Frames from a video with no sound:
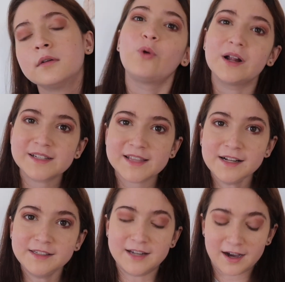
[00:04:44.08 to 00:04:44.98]
Once
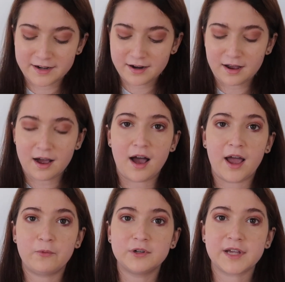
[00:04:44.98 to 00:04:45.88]
that's done,
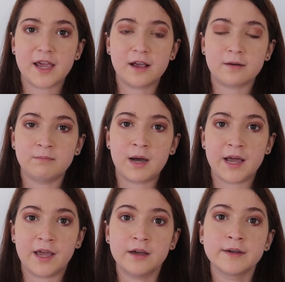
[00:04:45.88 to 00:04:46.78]
I will take
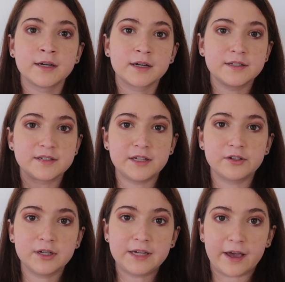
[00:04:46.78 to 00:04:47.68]
my
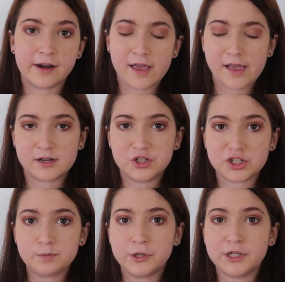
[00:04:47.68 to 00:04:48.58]
concealer again and
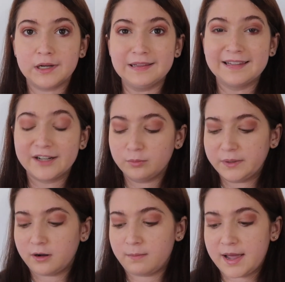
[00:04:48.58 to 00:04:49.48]
just put a little
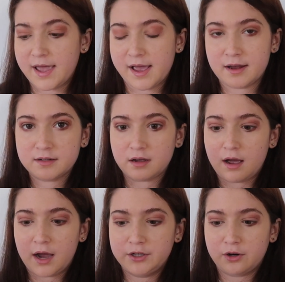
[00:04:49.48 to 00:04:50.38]
bit on my hand.
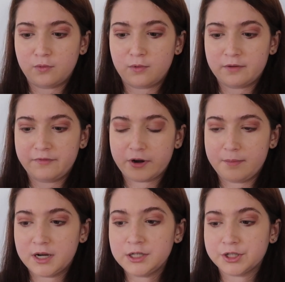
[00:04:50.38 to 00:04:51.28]
I don't want
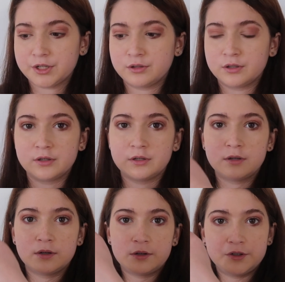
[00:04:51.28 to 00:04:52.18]
very much,
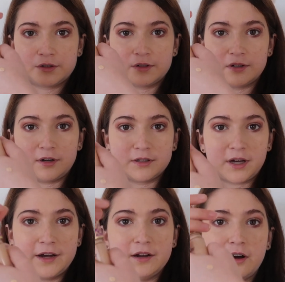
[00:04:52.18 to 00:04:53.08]
just a
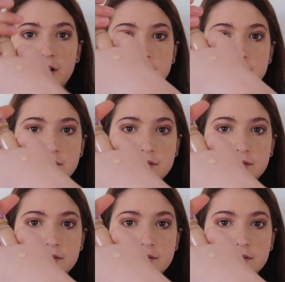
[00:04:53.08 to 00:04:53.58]
tiny dot.